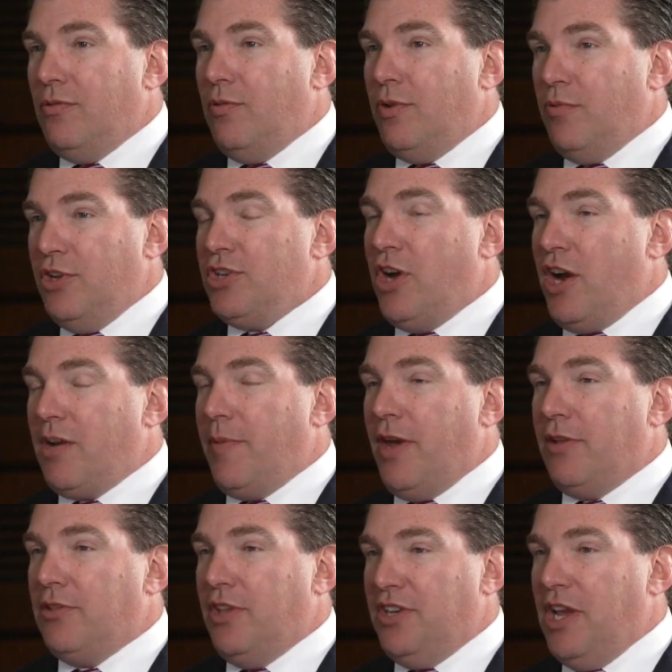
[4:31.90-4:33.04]
When we talk
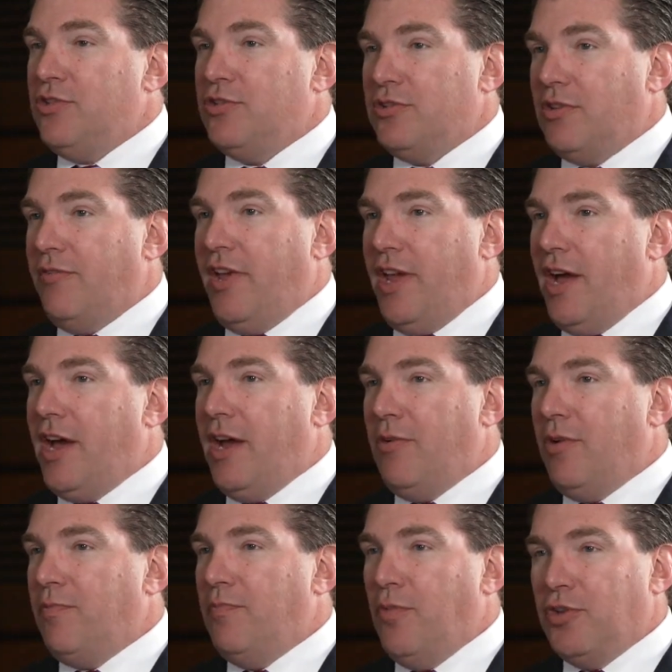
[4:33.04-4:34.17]
about the dangers of AI,
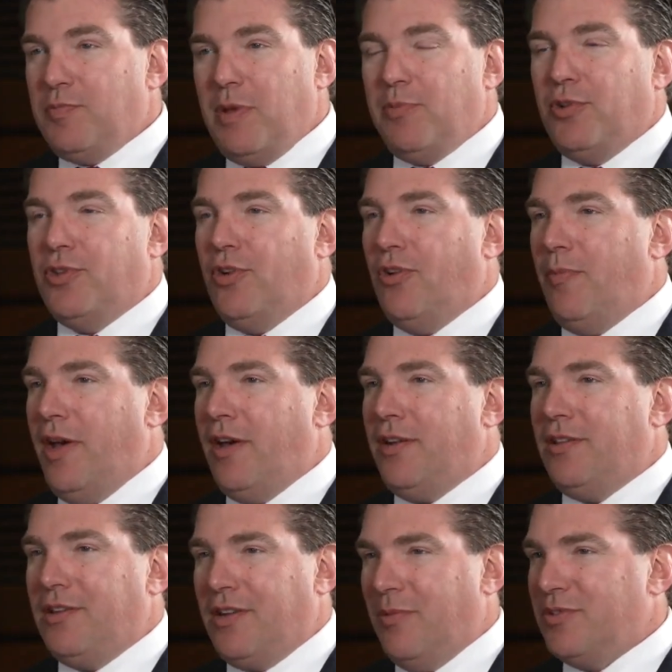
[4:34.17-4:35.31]
what most people know about
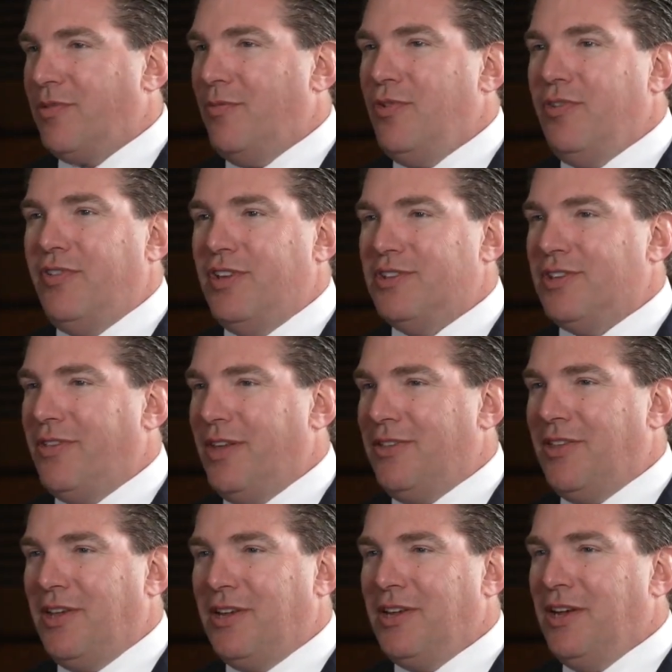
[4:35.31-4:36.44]
it comes from movies, and they
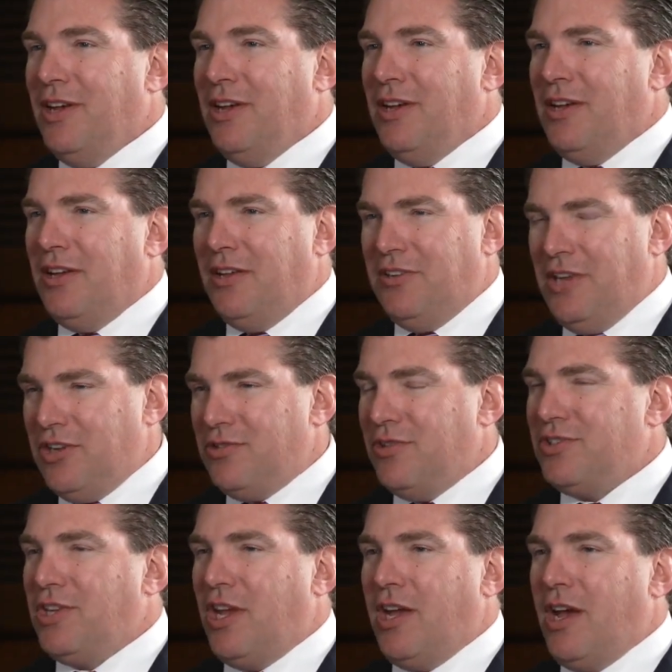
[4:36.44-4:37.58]
think uh,
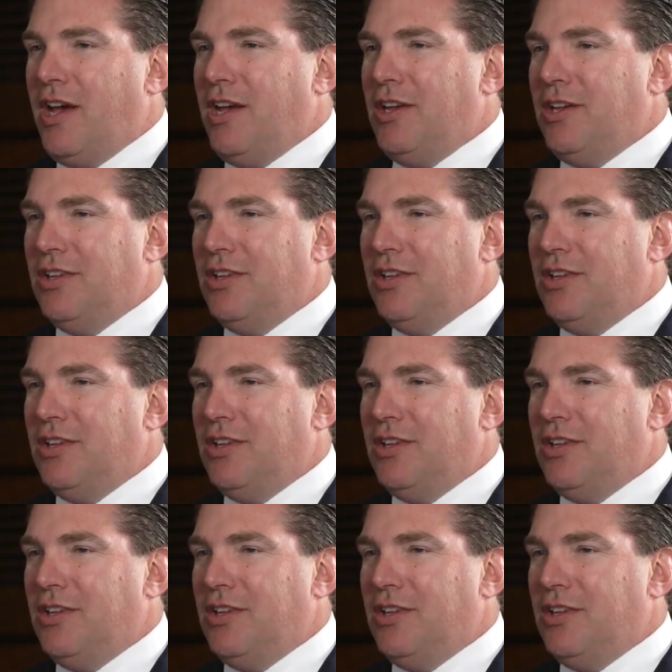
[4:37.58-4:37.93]
dangerous AI